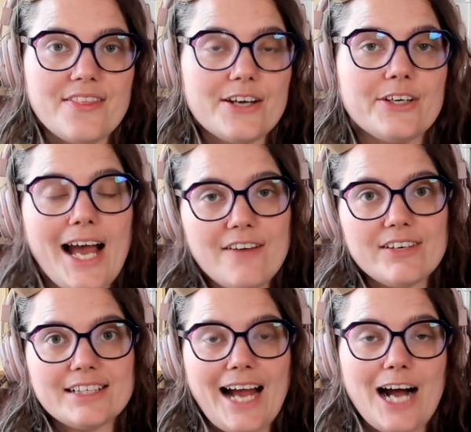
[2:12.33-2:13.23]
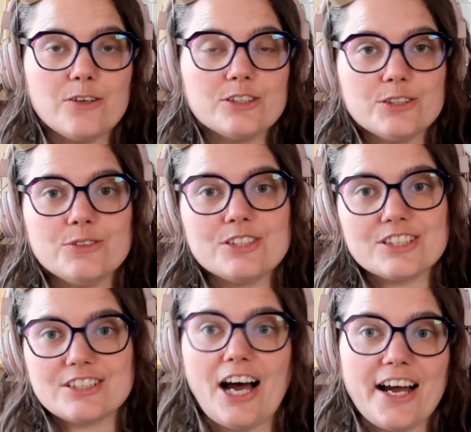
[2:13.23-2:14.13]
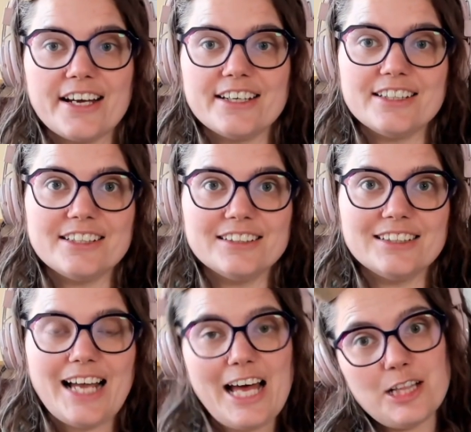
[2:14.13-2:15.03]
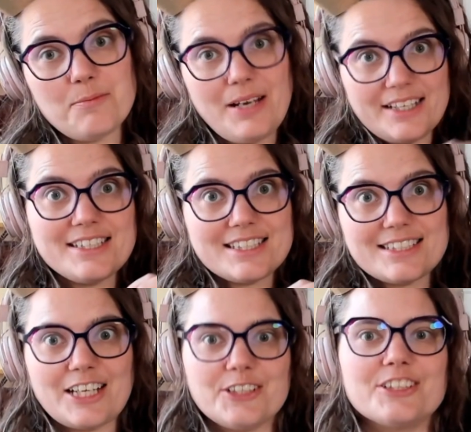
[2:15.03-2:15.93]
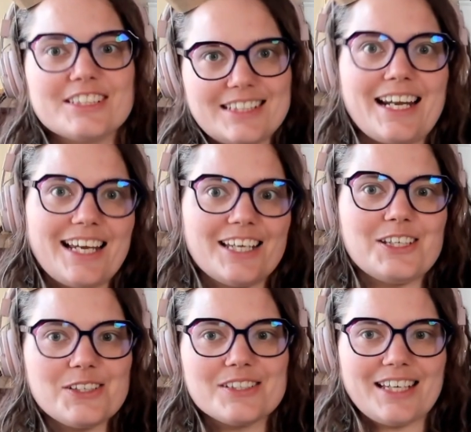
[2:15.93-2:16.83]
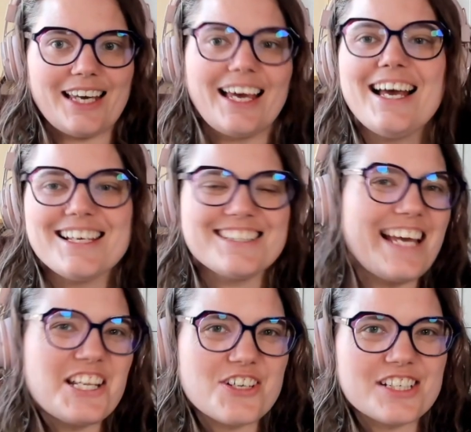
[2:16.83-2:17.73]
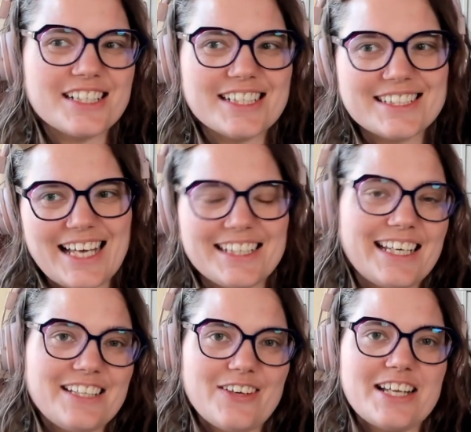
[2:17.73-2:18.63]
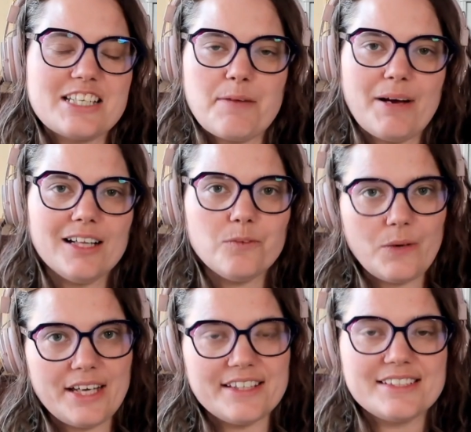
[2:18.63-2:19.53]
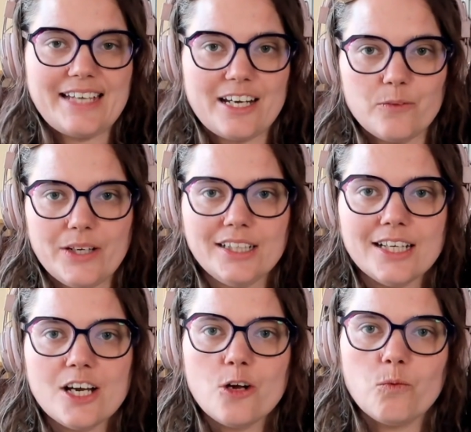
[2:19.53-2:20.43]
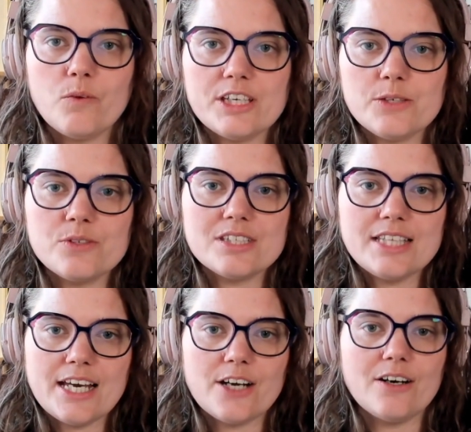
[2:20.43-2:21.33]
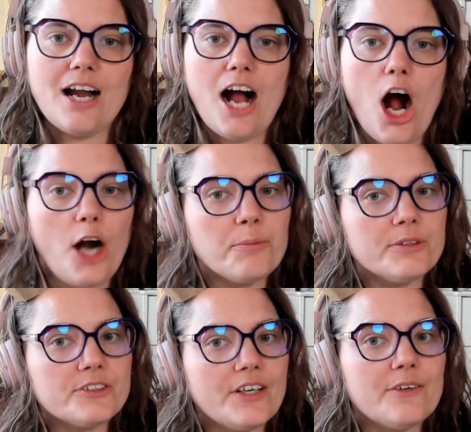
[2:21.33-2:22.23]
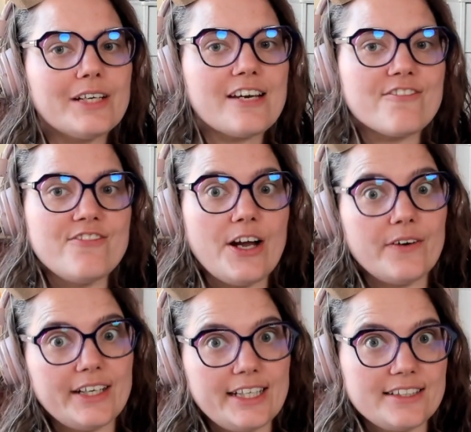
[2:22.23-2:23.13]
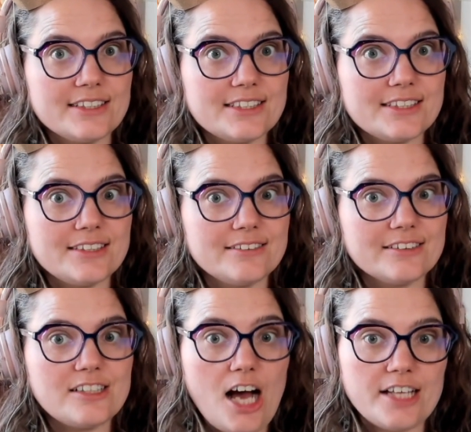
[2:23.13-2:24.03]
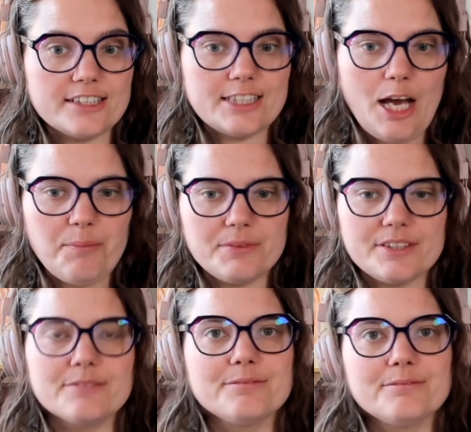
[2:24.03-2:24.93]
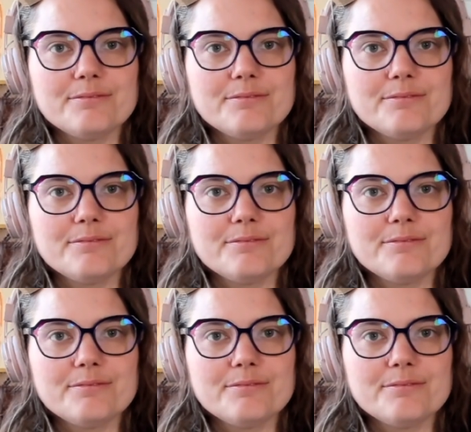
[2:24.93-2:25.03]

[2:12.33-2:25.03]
And there you have it, how to style elements that you're setting using dangerously set in your HTML with Tailwind. We use their arbitrary variants concept.